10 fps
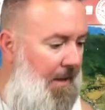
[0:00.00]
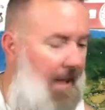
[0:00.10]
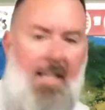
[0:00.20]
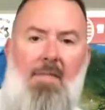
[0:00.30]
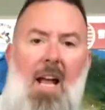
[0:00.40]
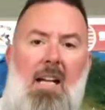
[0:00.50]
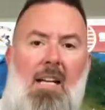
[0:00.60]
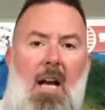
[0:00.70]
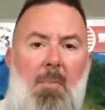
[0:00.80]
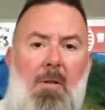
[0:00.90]
Guys, I've gotten a
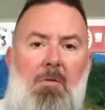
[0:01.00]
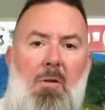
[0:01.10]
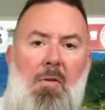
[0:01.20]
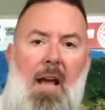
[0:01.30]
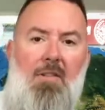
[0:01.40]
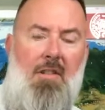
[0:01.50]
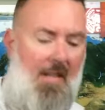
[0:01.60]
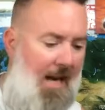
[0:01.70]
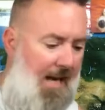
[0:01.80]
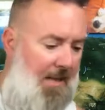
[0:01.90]
couple of
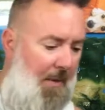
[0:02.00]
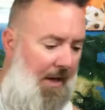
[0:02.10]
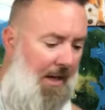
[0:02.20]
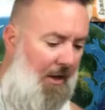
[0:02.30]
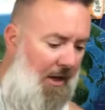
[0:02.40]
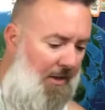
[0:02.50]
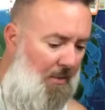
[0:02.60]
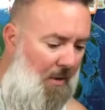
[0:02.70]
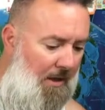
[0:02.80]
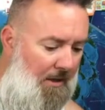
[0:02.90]
2009s, but here is
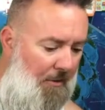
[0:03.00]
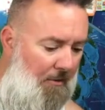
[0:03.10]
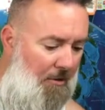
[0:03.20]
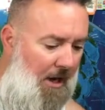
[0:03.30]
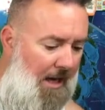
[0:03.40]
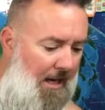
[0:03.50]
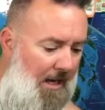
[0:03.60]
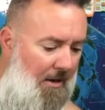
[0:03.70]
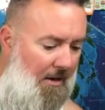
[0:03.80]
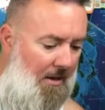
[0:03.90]
one right
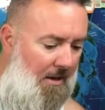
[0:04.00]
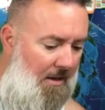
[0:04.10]
here.